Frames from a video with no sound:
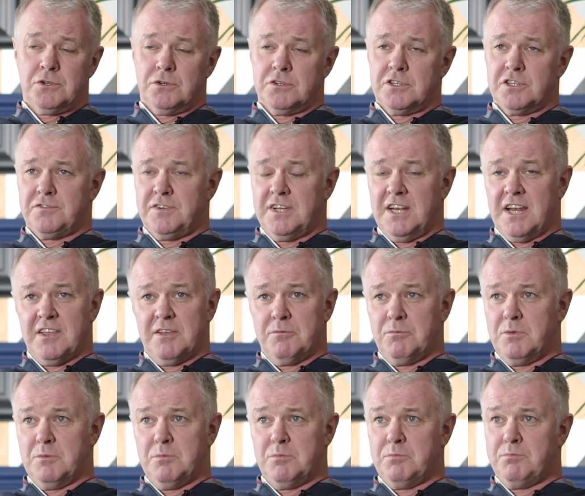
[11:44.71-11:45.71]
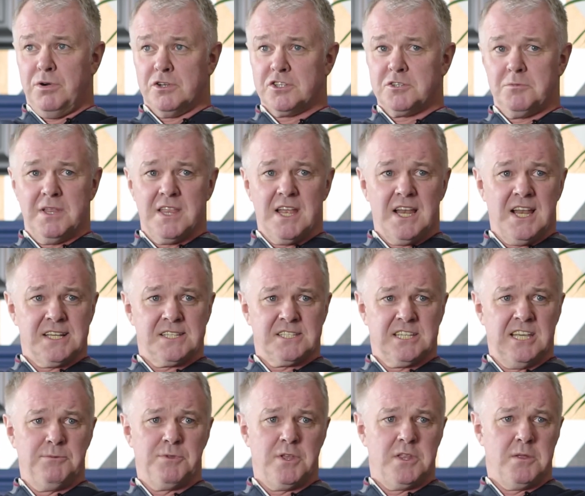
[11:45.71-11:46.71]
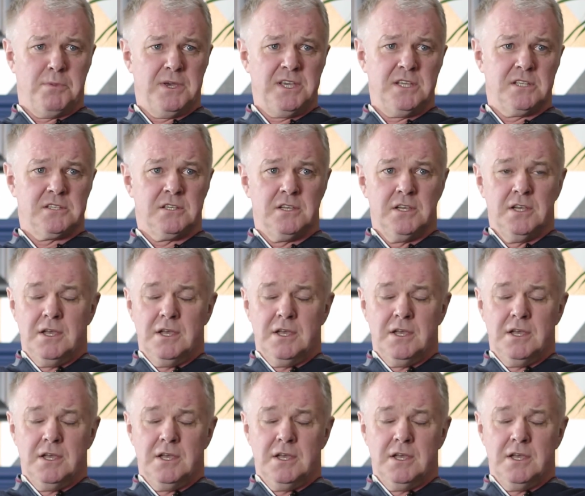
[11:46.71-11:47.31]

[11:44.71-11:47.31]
Huddersfield, I think we possibly the last team that they beat.